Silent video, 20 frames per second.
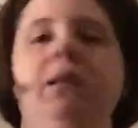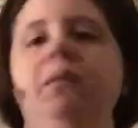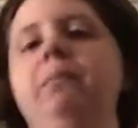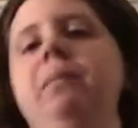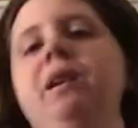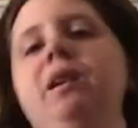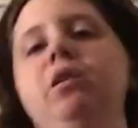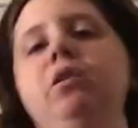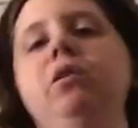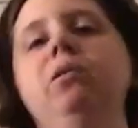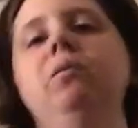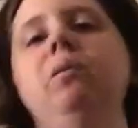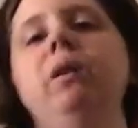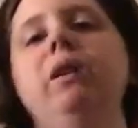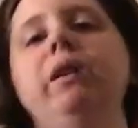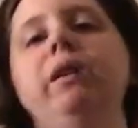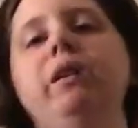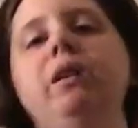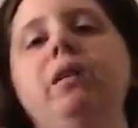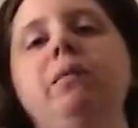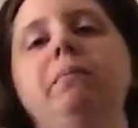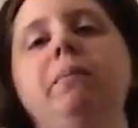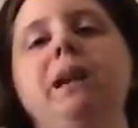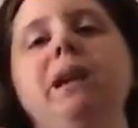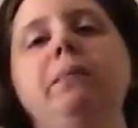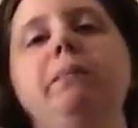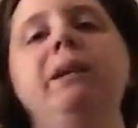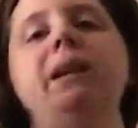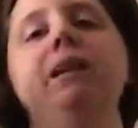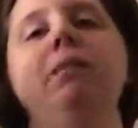bottle of water,
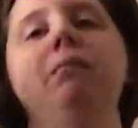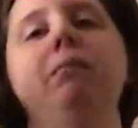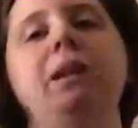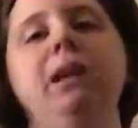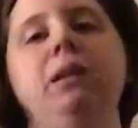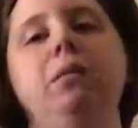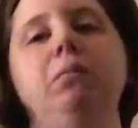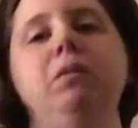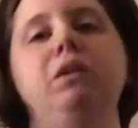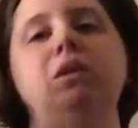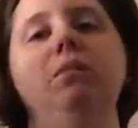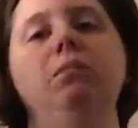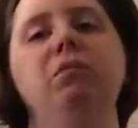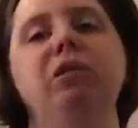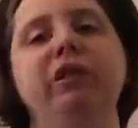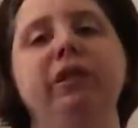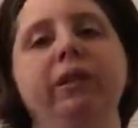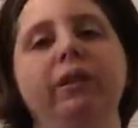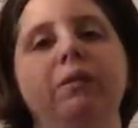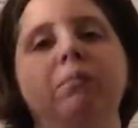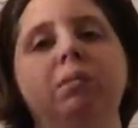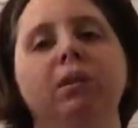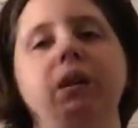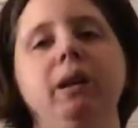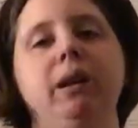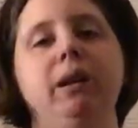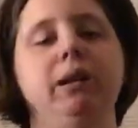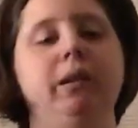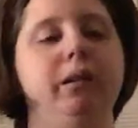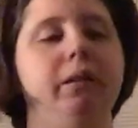bada bing, bada boom, we're in the
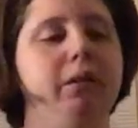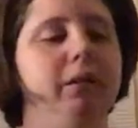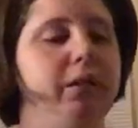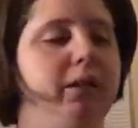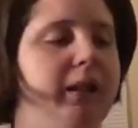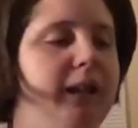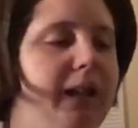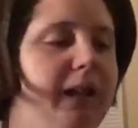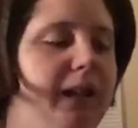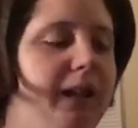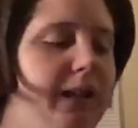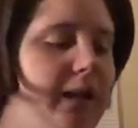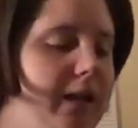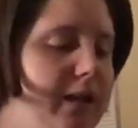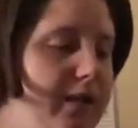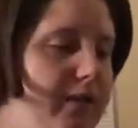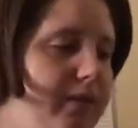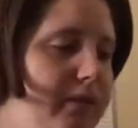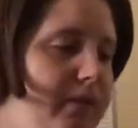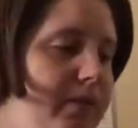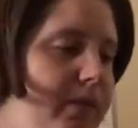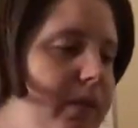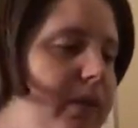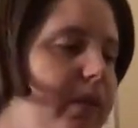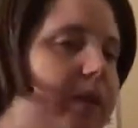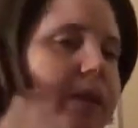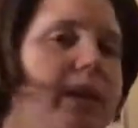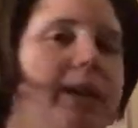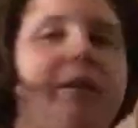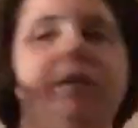park. The
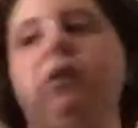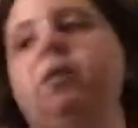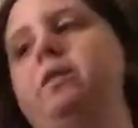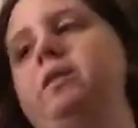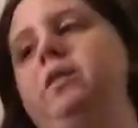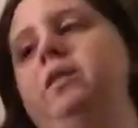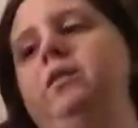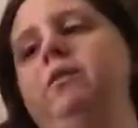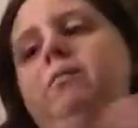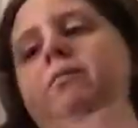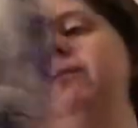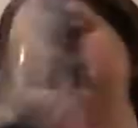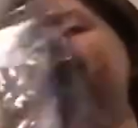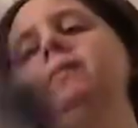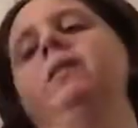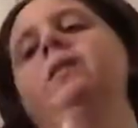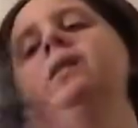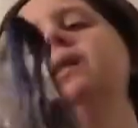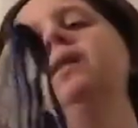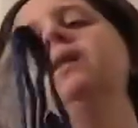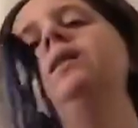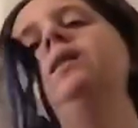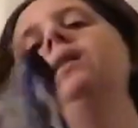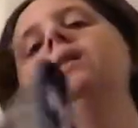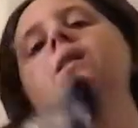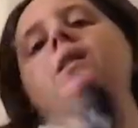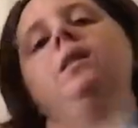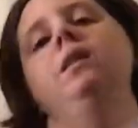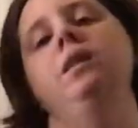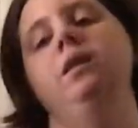It's also
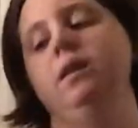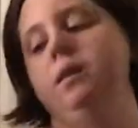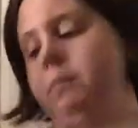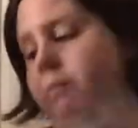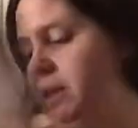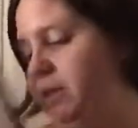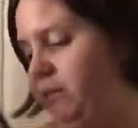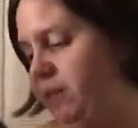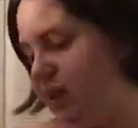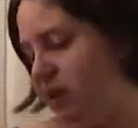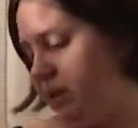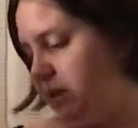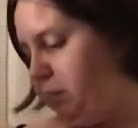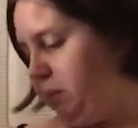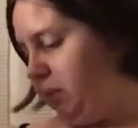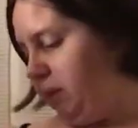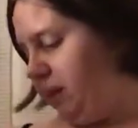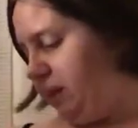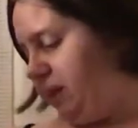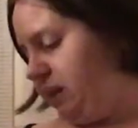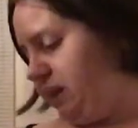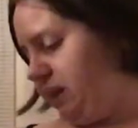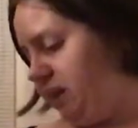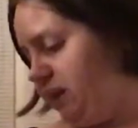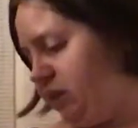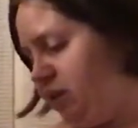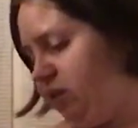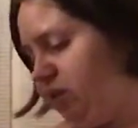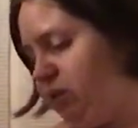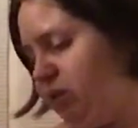PVC plastic,
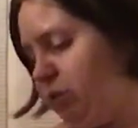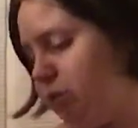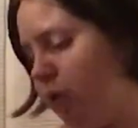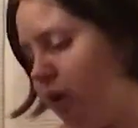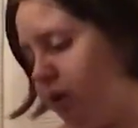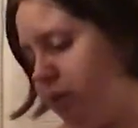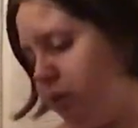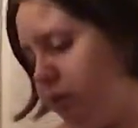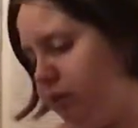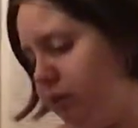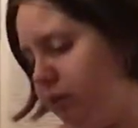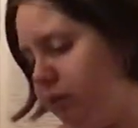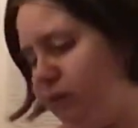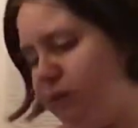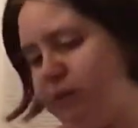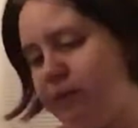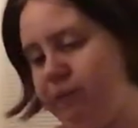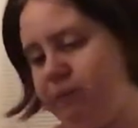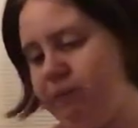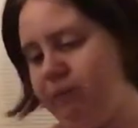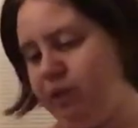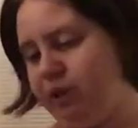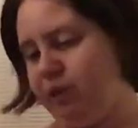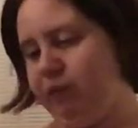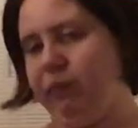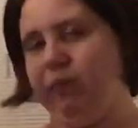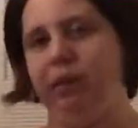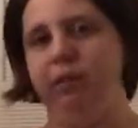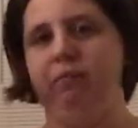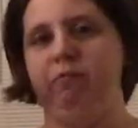so it's waterproof. So
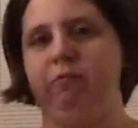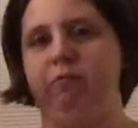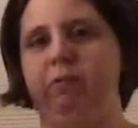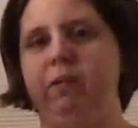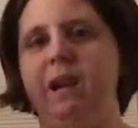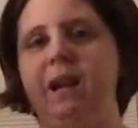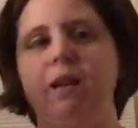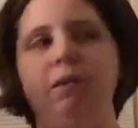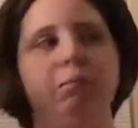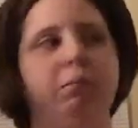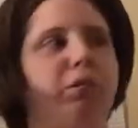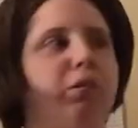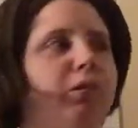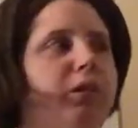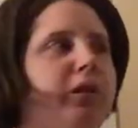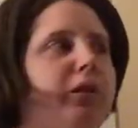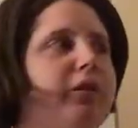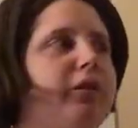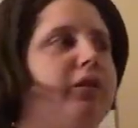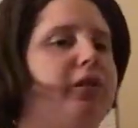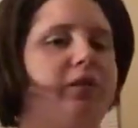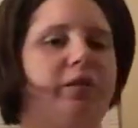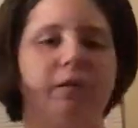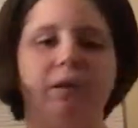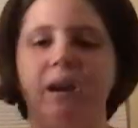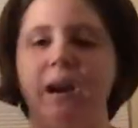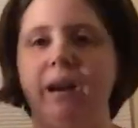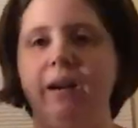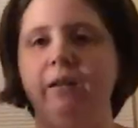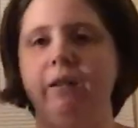if it downpours,
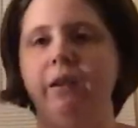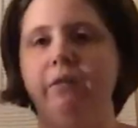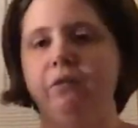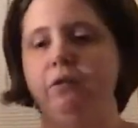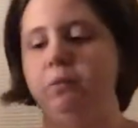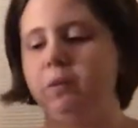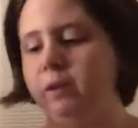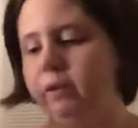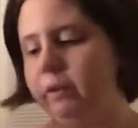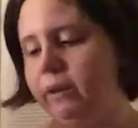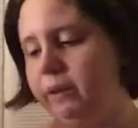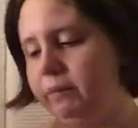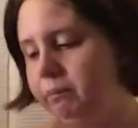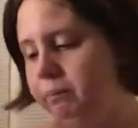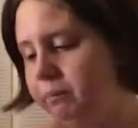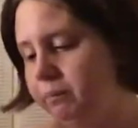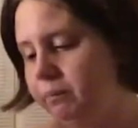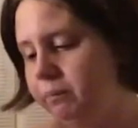I don't have to worry.